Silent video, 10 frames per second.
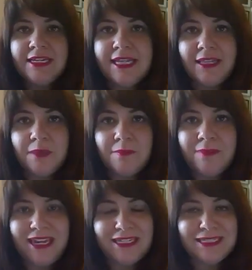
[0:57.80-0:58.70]

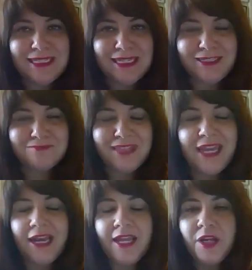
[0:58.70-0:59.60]
telemedicine.
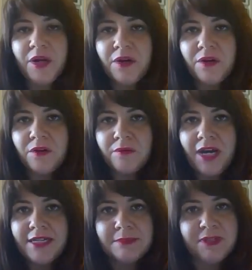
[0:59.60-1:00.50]
And I know
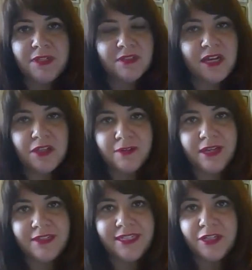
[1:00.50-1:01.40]
hospitals all
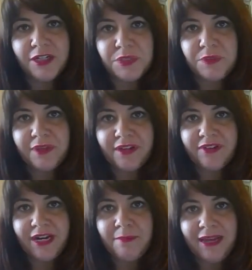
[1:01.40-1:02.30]
around here are doing
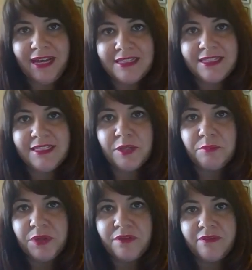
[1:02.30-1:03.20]
their very best to
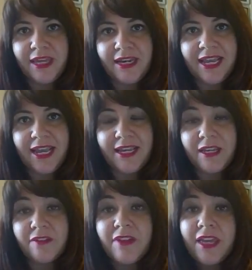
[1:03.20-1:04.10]
move any kind
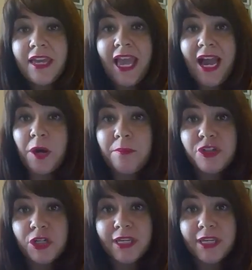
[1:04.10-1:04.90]
of outpatient